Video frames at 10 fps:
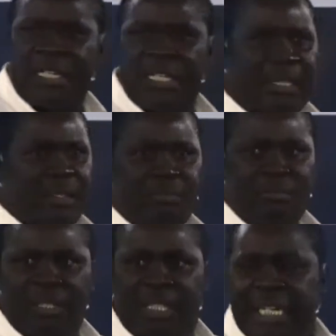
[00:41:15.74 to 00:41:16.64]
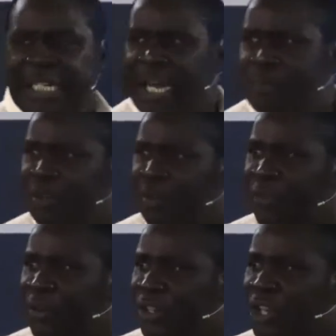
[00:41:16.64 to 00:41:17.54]
is the state capital
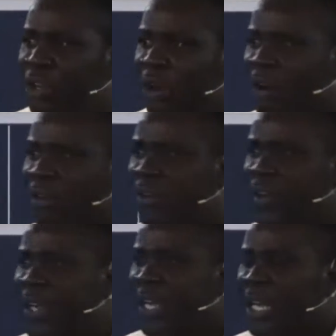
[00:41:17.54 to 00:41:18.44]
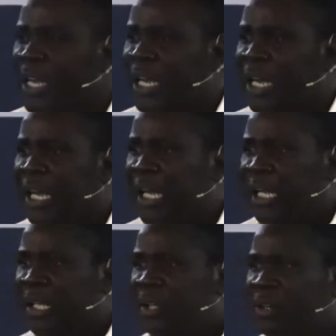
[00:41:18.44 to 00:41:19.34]
for New York. You